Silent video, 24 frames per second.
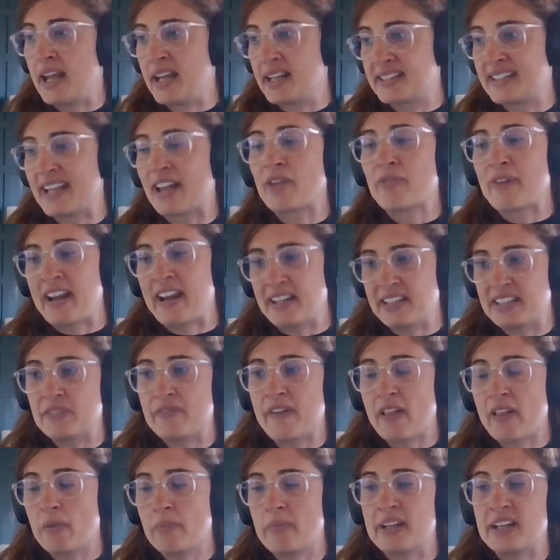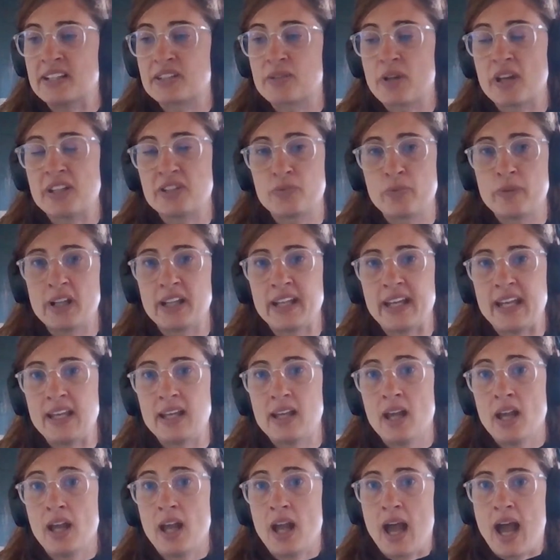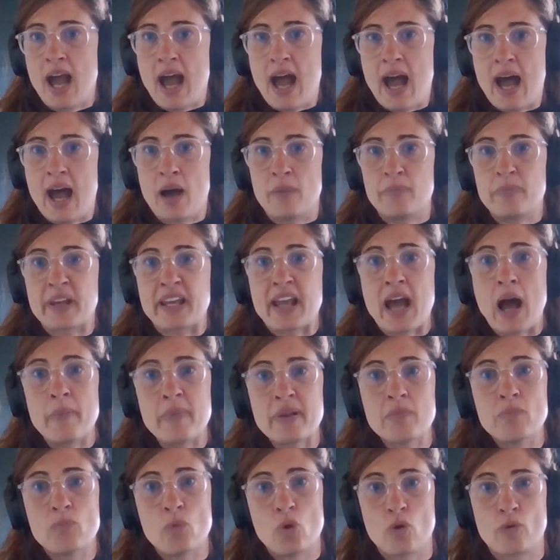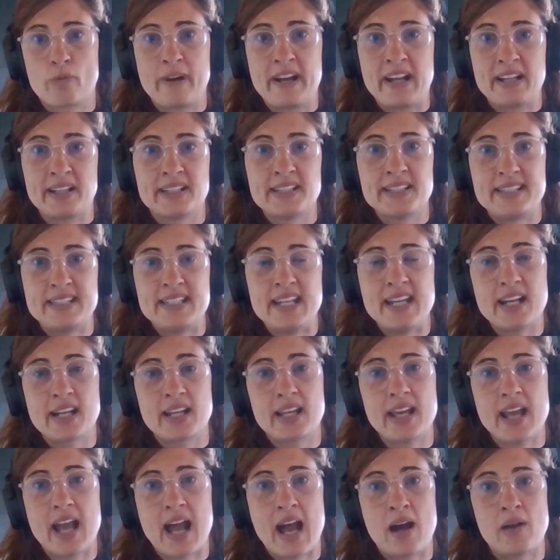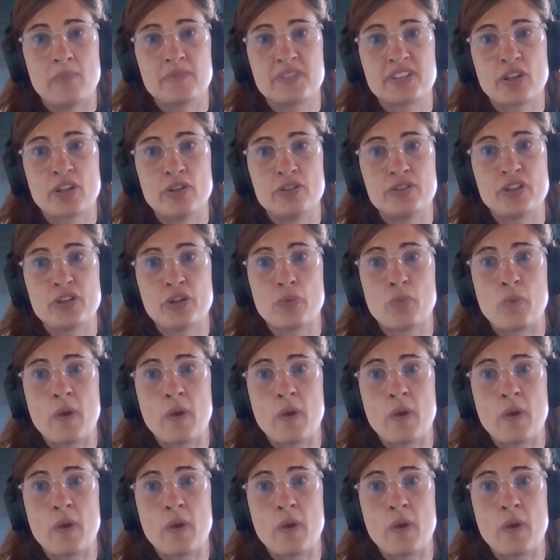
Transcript: accelerated development is really becoming more realistic. So the